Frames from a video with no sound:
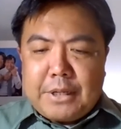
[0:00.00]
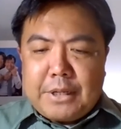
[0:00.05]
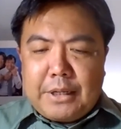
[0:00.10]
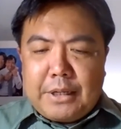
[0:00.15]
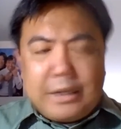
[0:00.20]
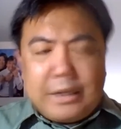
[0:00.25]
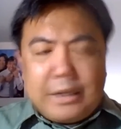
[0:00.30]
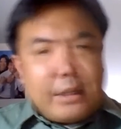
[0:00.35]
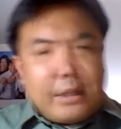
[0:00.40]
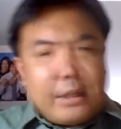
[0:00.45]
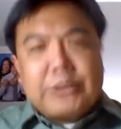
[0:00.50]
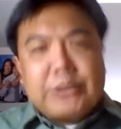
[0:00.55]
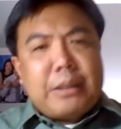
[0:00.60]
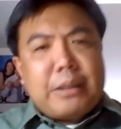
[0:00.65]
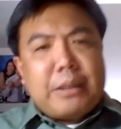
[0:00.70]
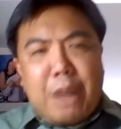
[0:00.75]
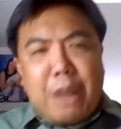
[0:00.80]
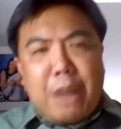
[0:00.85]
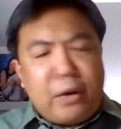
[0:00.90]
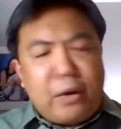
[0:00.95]
is
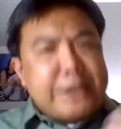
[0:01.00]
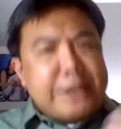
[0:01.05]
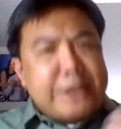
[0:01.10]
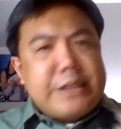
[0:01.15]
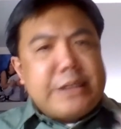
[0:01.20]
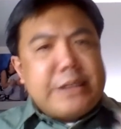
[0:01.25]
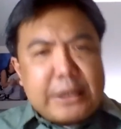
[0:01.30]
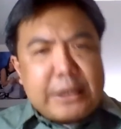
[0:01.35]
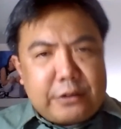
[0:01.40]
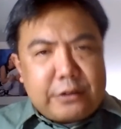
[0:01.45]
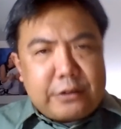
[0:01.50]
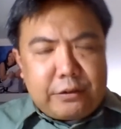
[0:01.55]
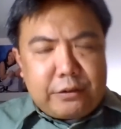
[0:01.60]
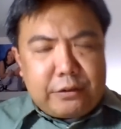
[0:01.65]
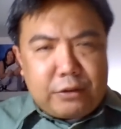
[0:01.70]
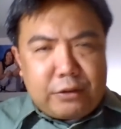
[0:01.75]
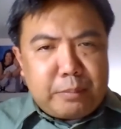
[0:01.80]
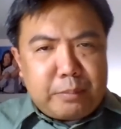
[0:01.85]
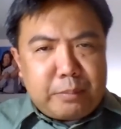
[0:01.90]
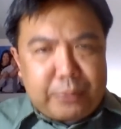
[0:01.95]
somehow
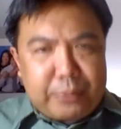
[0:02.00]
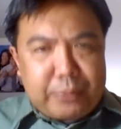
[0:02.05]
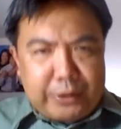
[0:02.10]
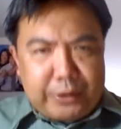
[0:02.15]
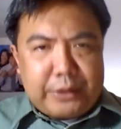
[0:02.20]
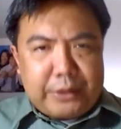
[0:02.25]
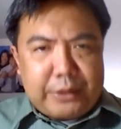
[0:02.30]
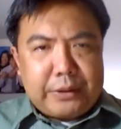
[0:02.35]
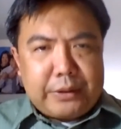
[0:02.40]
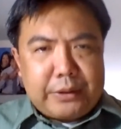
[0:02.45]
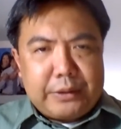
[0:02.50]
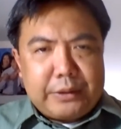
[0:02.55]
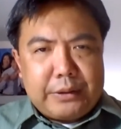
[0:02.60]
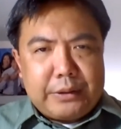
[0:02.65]
indicative of prayer